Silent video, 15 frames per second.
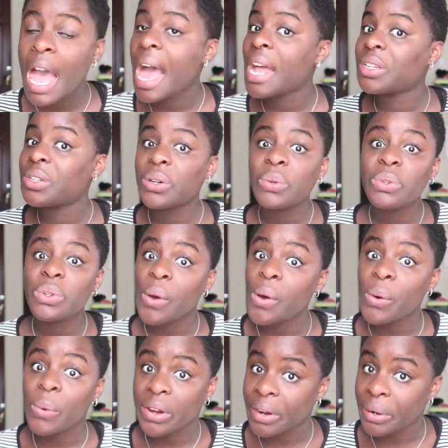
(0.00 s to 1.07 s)
I don't
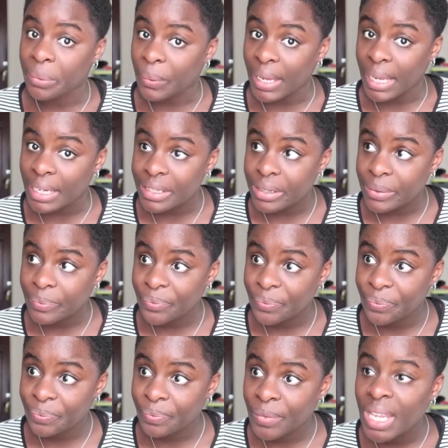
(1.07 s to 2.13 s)
know where it went.
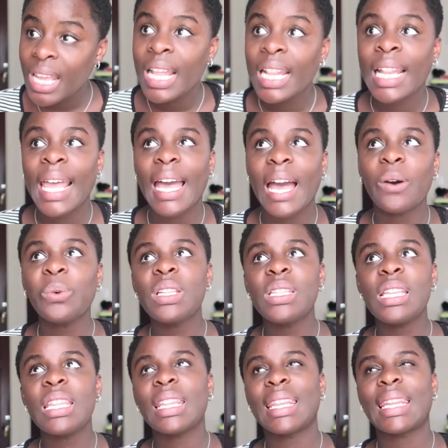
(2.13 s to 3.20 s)
Like, I
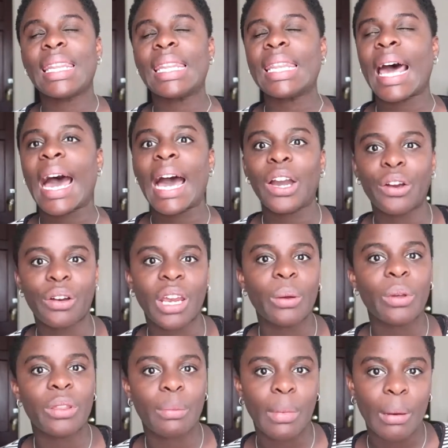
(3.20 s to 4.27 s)
wasn't that great
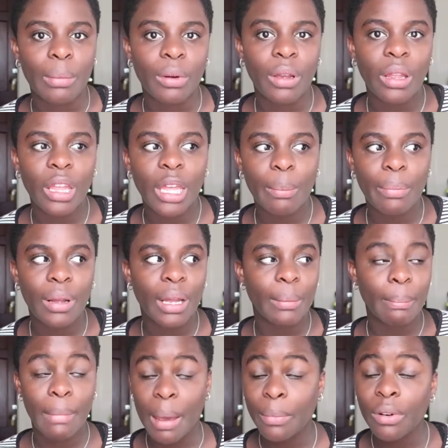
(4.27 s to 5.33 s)
with memory,
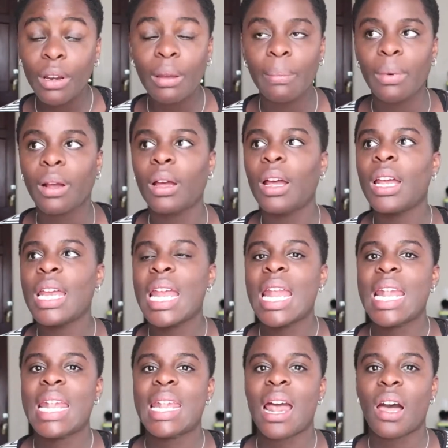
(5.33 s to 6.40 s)
but
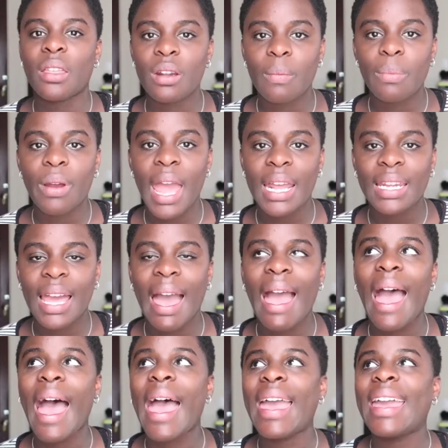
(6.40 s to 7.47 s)
now that I'm pregnant,
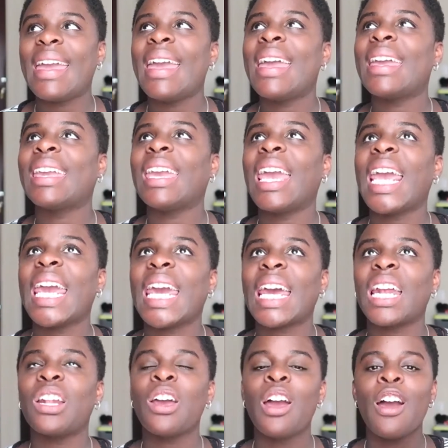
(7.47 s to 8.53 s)
I
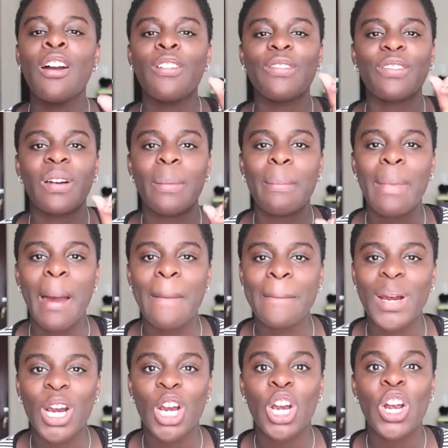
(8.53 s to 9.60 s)
can't
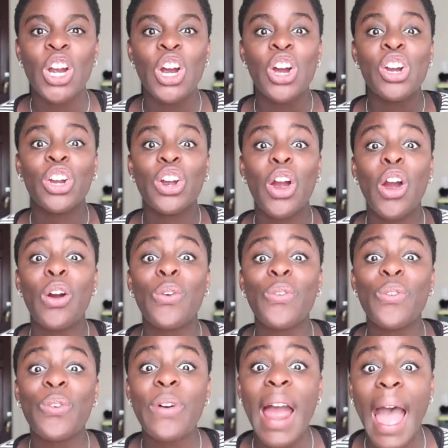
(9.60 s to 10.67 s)
remember
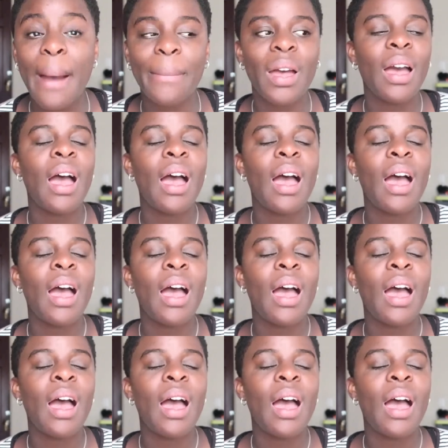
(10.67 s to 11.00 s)
crap.